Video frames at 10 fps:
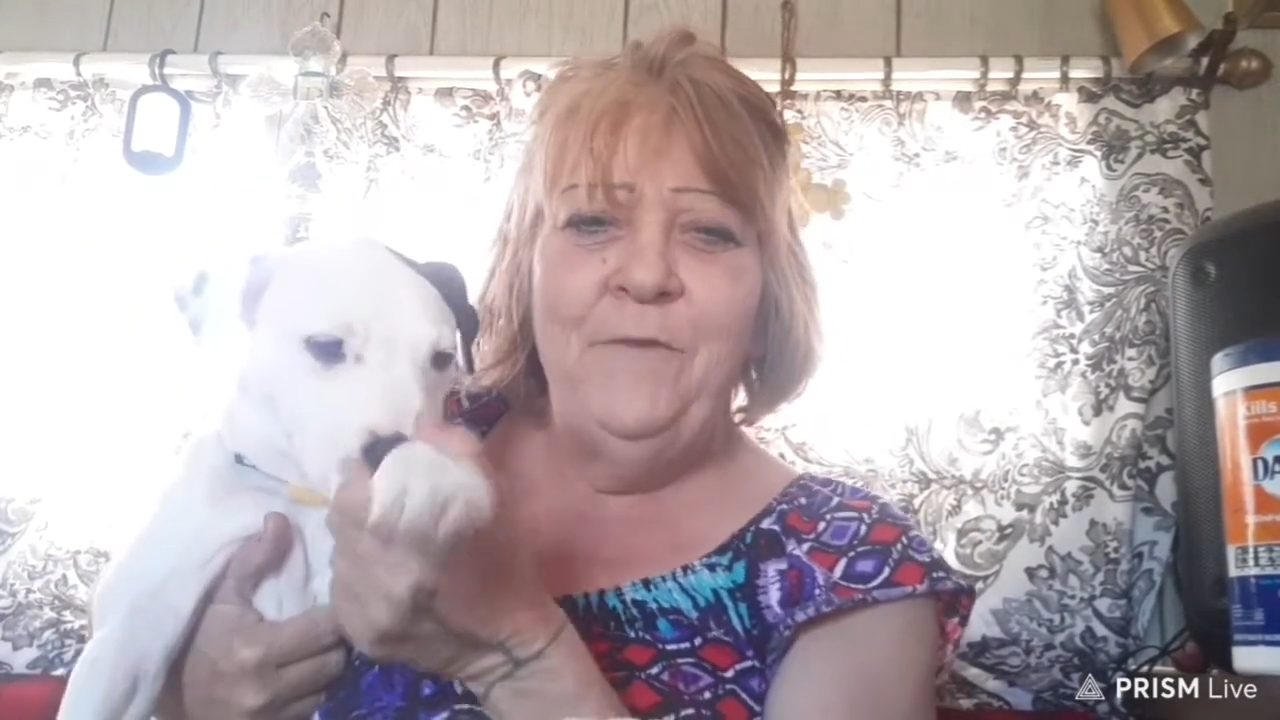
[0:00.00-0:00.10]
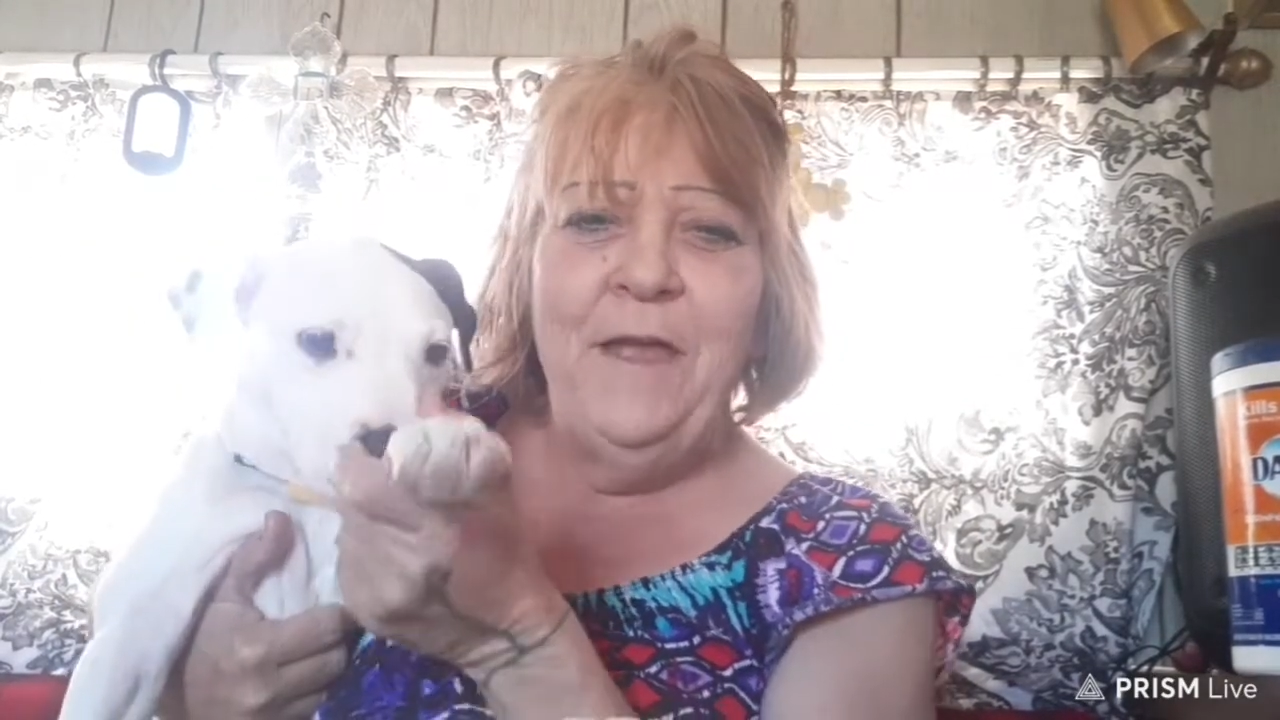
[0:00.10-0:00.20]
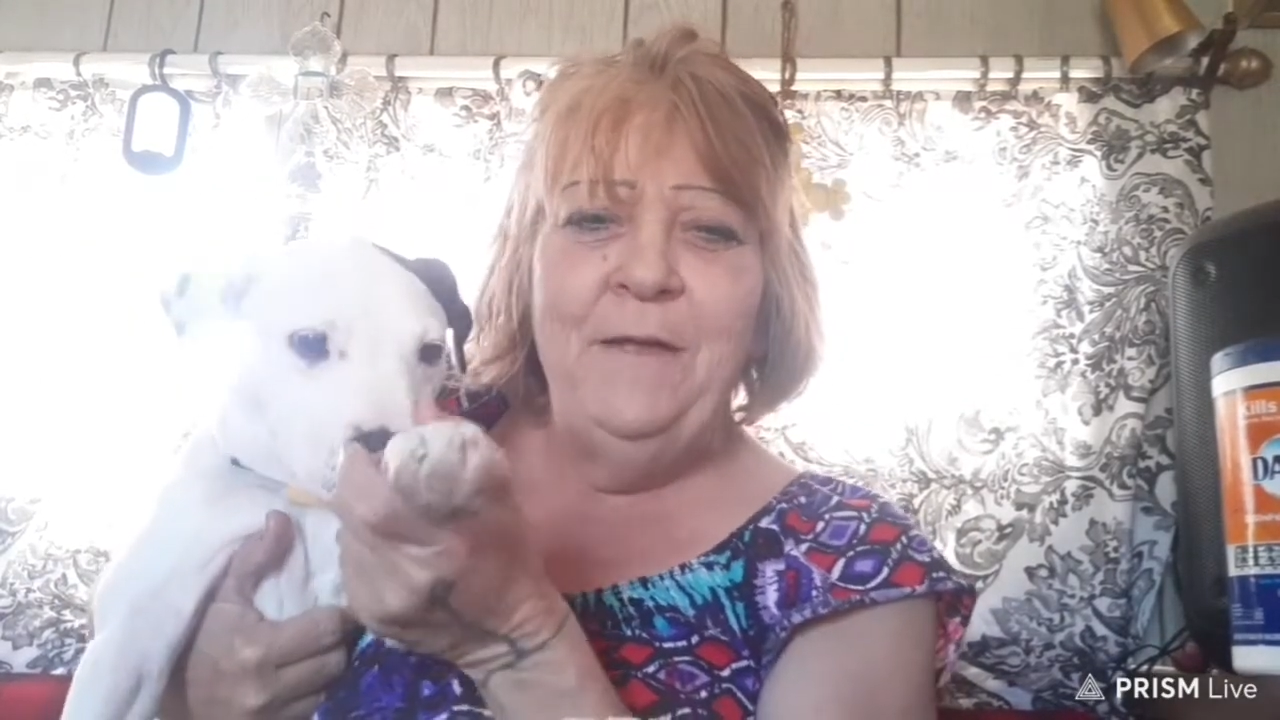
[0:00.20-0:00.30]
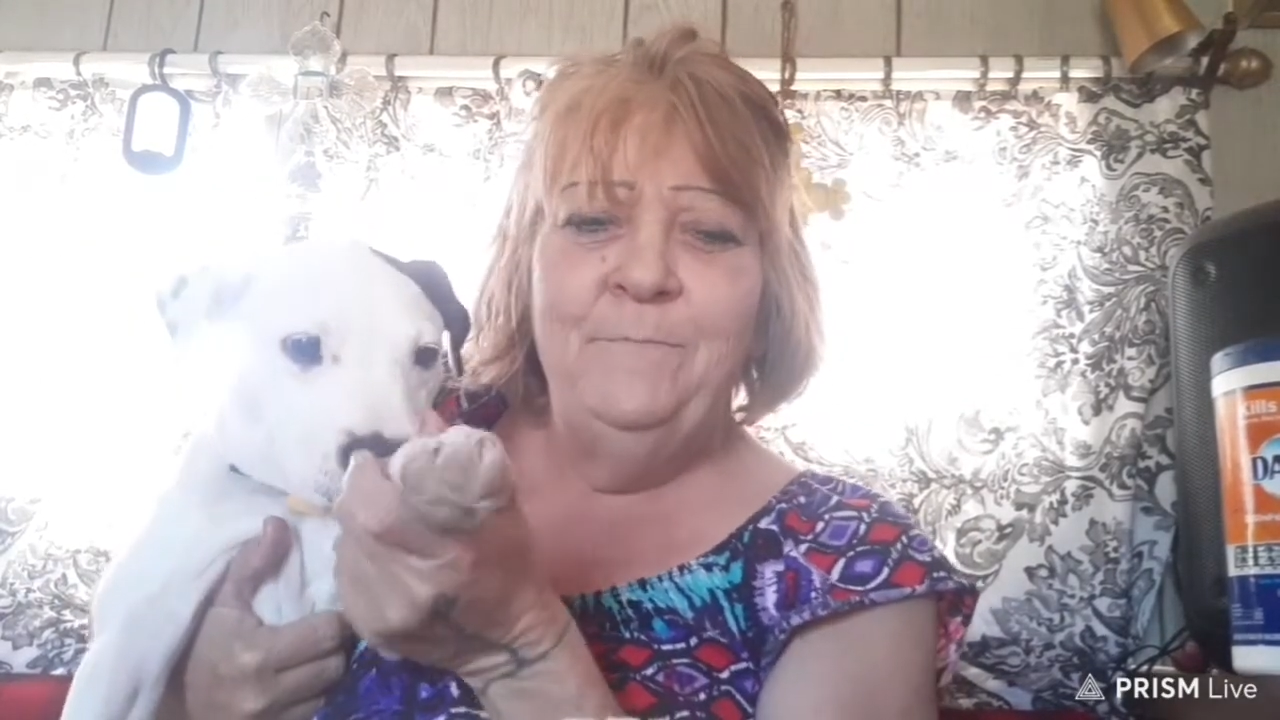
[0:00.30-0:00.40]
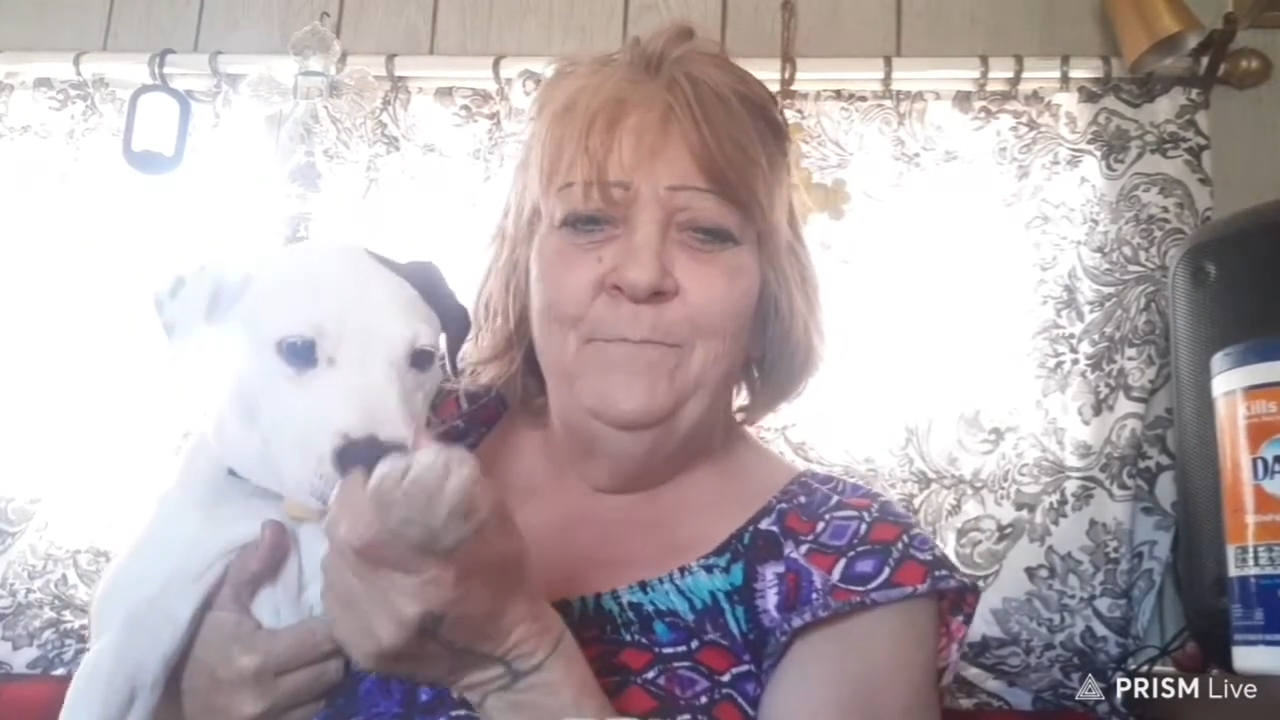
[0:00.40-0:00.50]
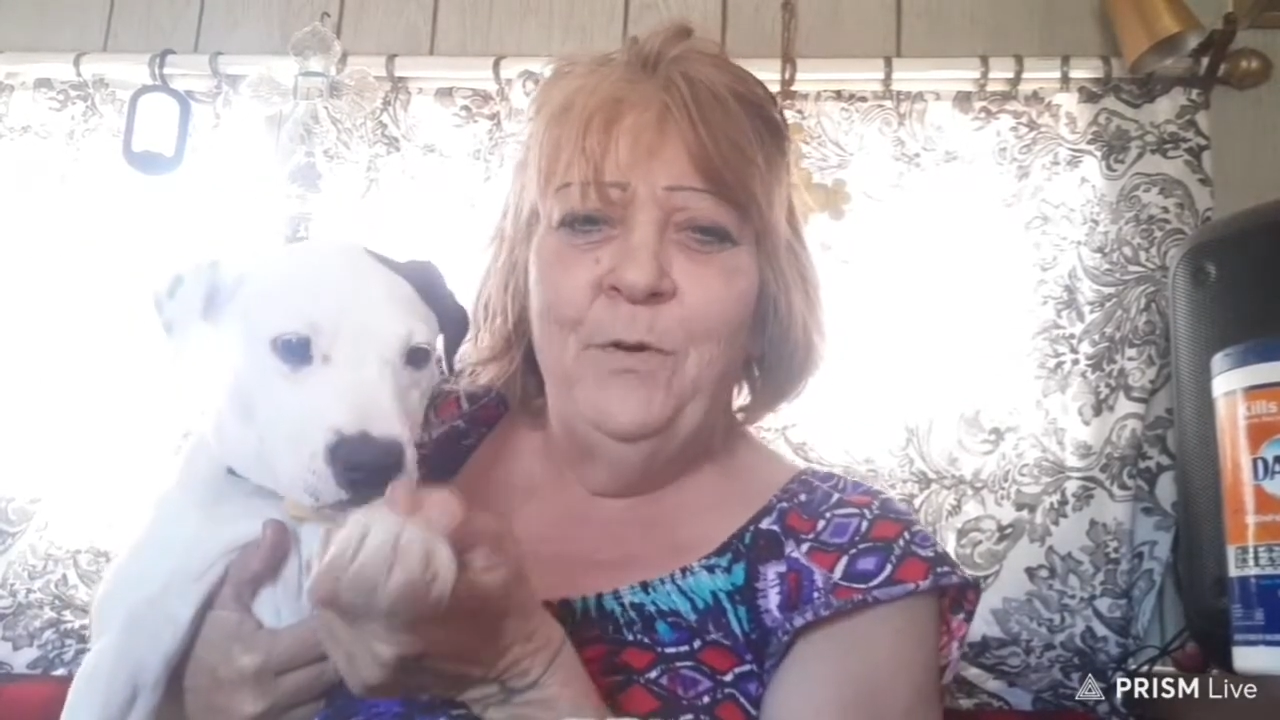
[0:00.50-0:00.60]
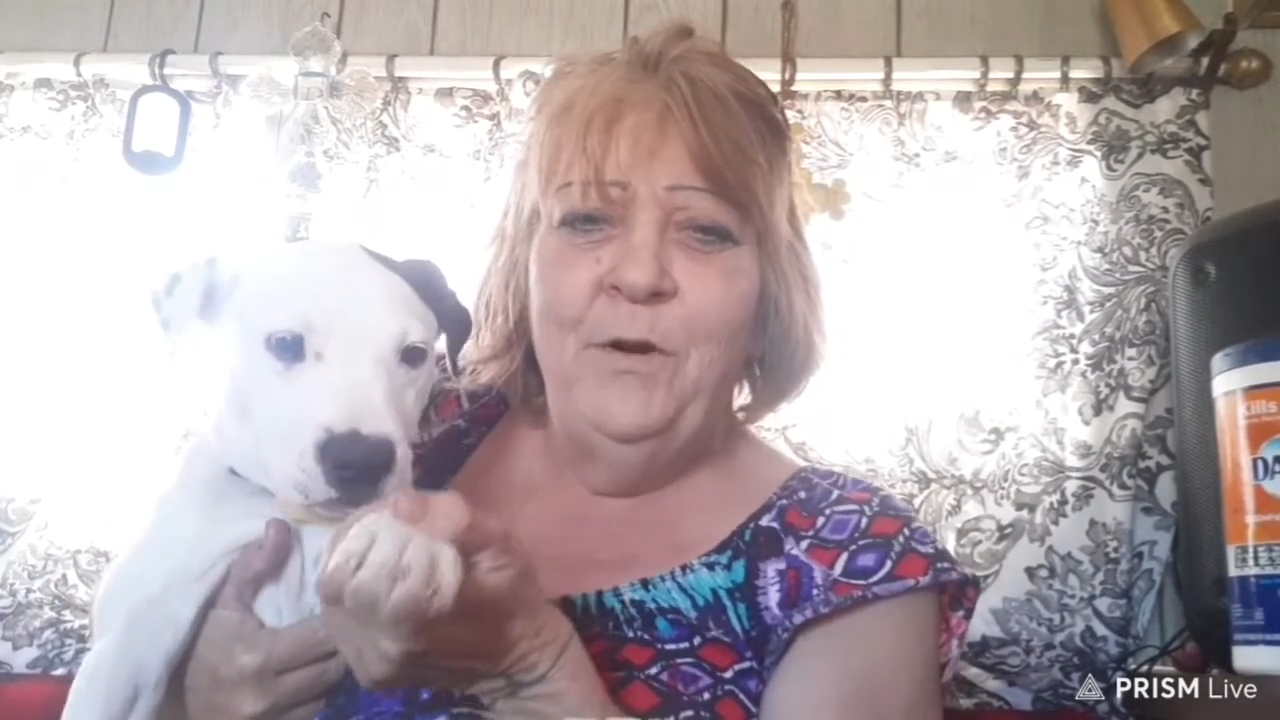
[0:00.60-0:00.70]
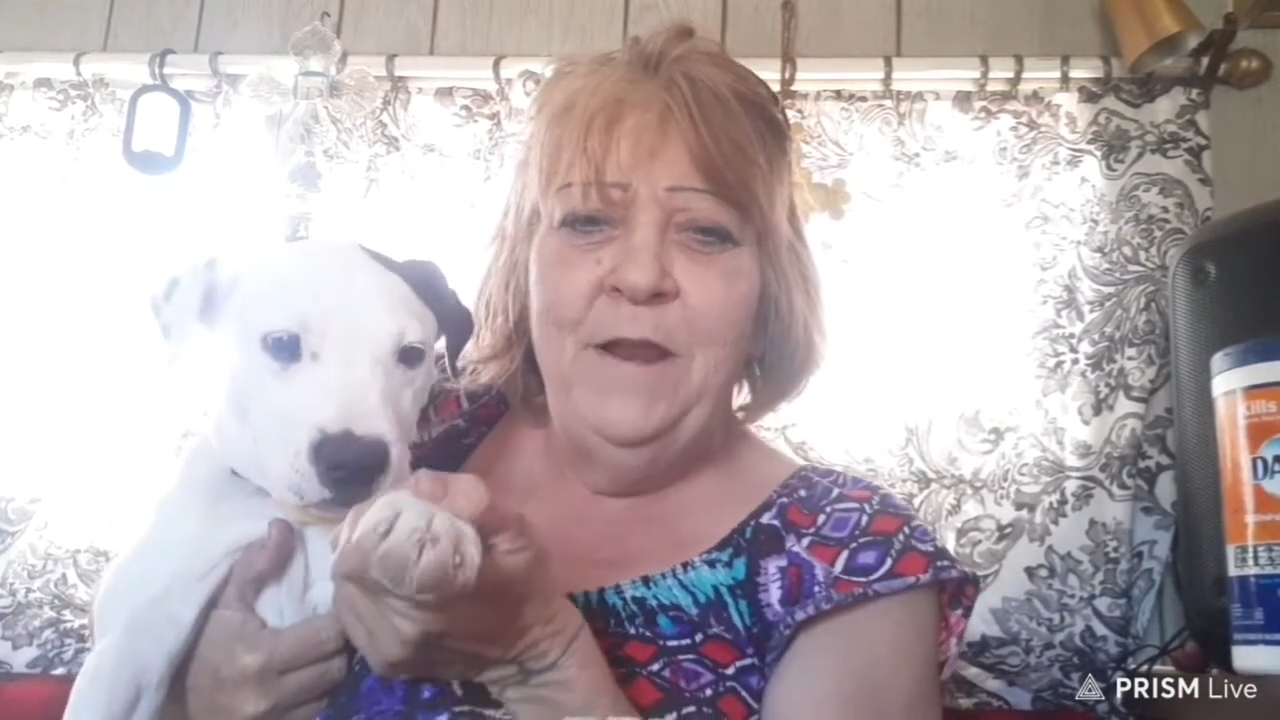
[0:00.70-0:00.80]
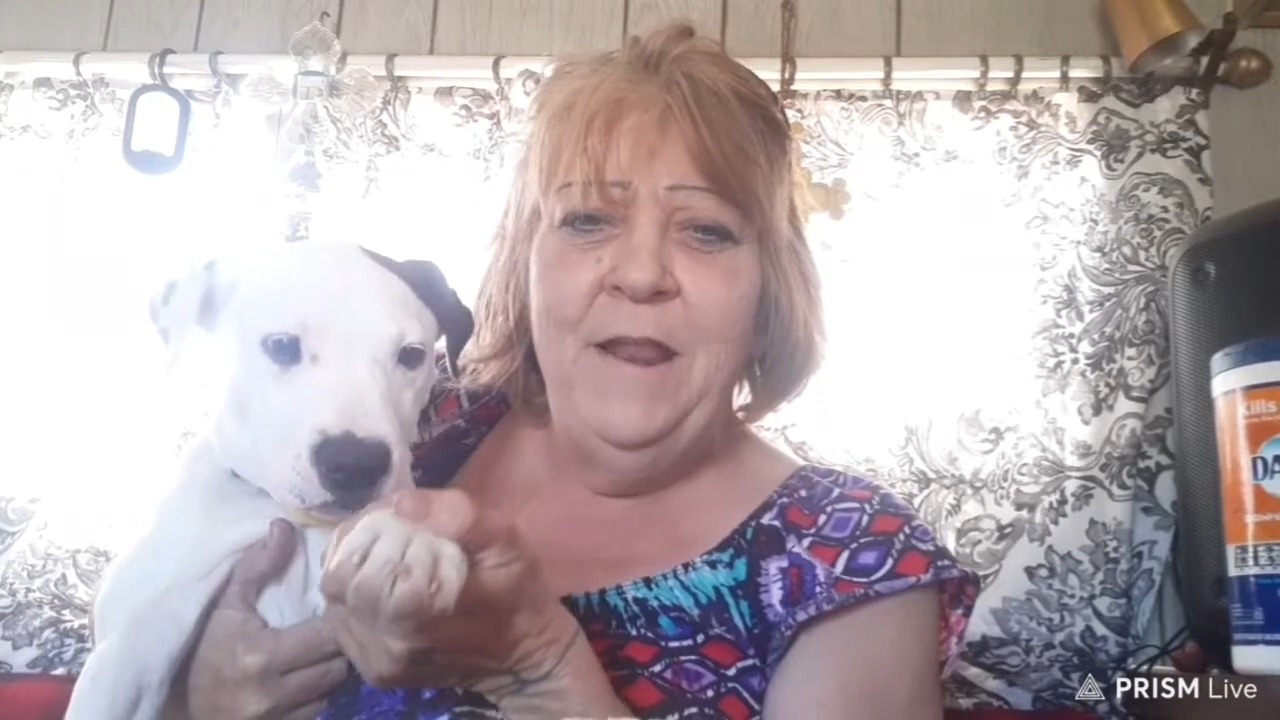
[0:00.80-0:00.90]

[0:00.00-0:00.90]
feet and pretty